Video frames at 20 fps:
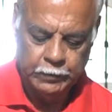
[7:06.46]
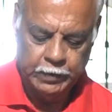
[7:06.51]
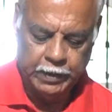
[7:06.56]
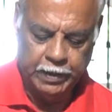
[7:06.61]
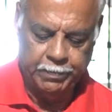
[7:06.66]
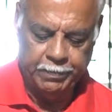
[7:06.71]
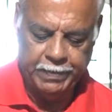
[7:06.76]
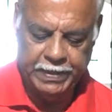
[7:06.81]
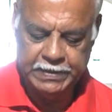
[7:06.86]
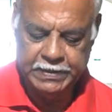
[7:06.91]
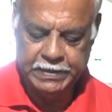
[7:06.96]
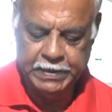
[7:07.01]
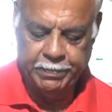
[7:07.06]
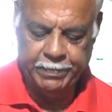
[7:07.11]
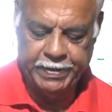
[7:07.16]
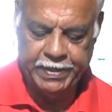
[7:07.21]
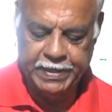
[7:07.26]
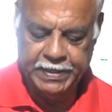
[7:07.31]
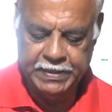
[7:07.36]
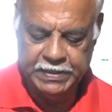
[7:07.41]
And mix the
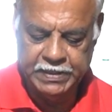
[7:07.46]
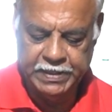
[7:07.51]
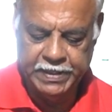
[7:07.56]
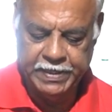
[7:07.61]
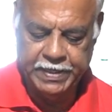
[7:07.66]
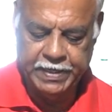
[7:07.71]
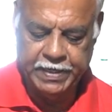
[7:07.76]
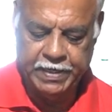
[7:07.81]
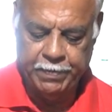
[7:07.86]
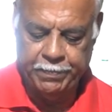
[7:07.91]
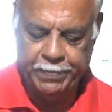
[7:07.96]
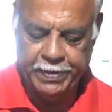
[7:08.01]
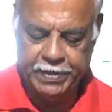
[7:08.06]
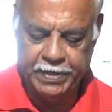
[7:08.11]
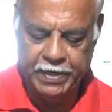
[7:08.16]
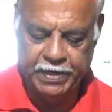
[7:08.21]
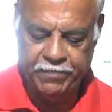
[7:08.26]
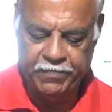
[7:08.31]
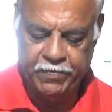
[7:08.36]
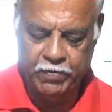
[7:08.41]
marination and keep it
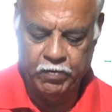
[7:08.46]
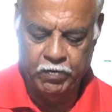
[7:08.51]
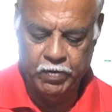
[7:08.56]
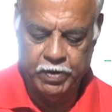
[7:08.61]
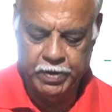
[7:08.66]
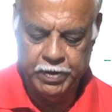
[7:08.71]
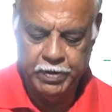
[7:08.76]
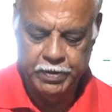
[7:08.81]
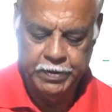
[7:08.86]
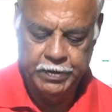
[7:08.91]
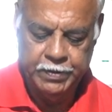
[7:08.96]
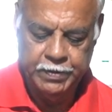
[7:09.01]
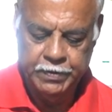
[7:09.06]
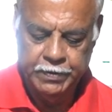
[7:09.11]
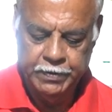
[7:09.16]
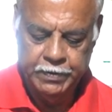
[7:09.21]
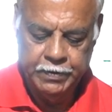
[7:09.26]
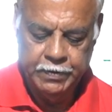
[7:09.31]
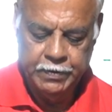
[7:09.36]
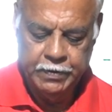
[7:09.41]
left over,
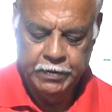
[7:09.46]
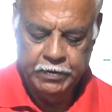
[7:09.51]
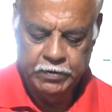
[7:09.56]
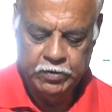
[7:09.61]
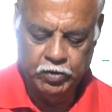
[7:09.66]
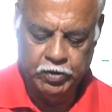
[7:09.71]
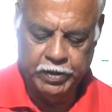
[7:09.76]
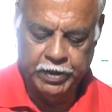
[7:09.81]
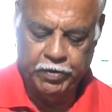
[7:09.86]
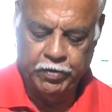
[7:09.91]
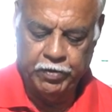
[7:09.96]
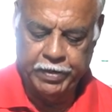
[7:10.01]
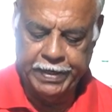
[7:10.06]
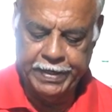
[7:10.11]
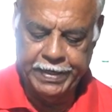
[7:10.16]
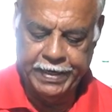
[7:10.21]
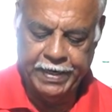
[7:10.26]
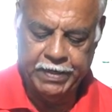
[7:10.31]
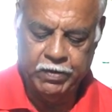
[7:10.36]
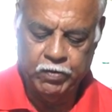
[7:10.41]
so that you can
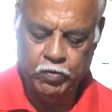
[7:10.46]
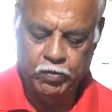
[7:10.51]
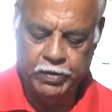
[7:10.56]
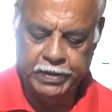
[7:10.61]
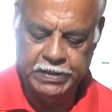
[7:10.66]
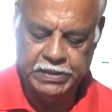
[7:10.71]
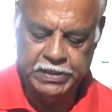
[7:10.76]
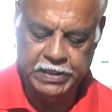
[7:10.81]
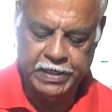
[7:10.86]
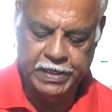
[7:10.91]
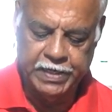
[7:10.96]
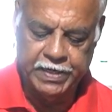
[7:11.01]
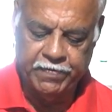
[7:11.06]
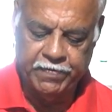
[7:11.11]
add to the chicken